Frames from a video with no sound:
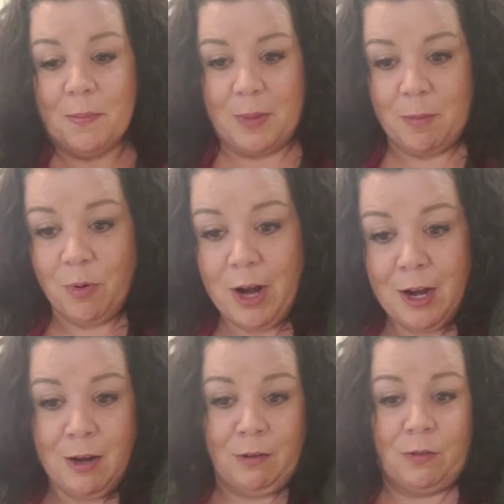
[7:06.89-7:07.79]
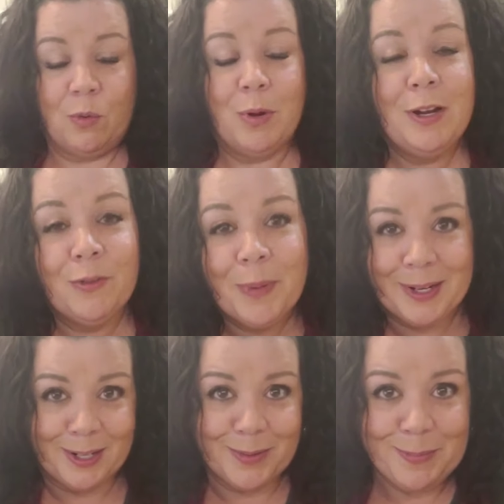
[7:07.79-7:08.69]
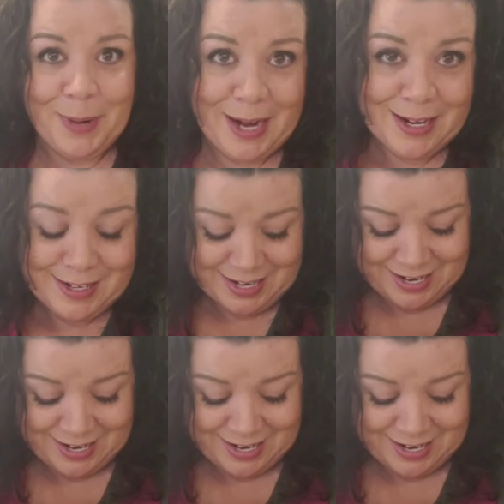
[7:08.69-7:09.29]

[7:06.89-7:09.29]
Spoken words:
my bread is so much better when baked